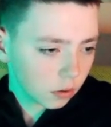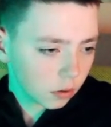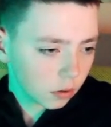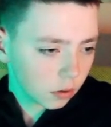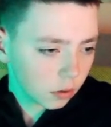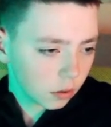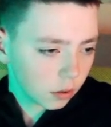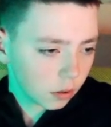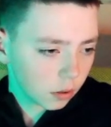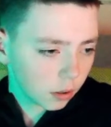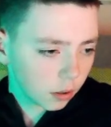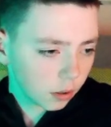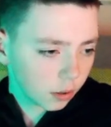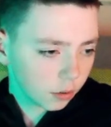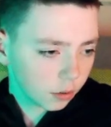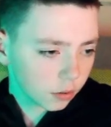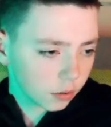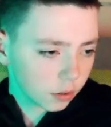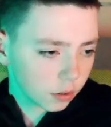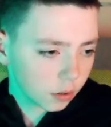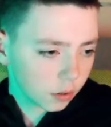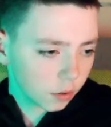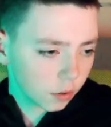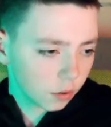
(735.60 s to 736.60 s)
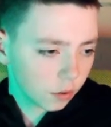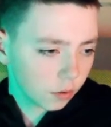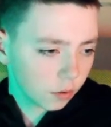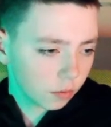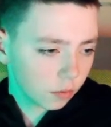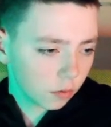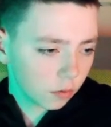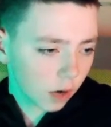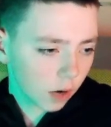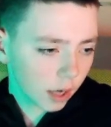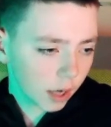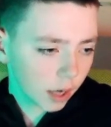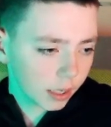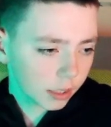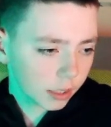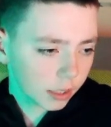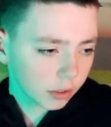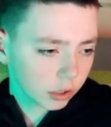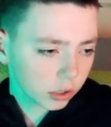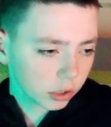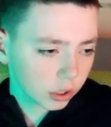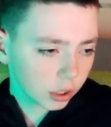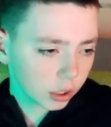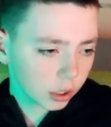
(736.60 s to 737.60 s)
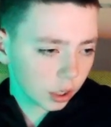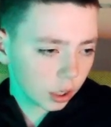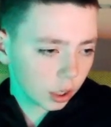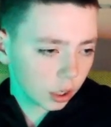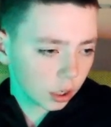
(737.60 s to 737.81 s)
Out to Ryan Christie.